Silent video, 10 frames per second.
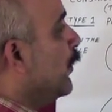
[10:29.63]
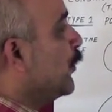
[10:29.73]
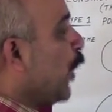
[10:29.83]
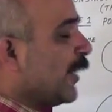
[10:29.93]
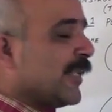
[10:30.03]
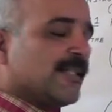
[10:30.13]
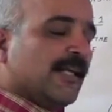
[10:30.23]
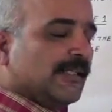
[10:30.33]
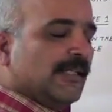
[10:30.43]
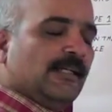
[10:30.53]
draw the
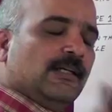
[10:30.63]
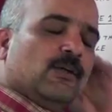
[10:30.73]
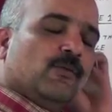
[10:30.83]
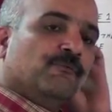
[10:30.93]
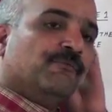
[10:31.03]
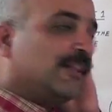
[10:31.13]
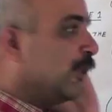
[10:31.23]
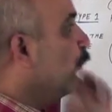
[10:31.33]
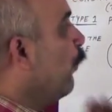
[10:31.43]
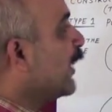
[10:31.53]
circle with
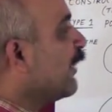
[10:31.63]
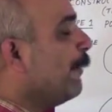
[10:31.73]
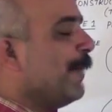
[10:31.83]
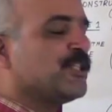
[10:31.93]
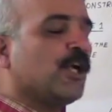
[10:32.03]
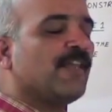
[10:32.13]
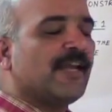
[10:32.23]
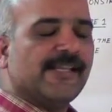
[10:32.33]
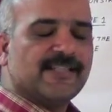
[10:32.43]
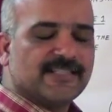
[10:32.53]
whatever measure of the
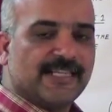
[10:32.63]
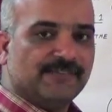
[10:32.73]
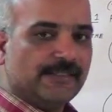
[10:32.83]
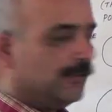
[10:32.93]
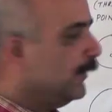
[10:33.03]
radius is given.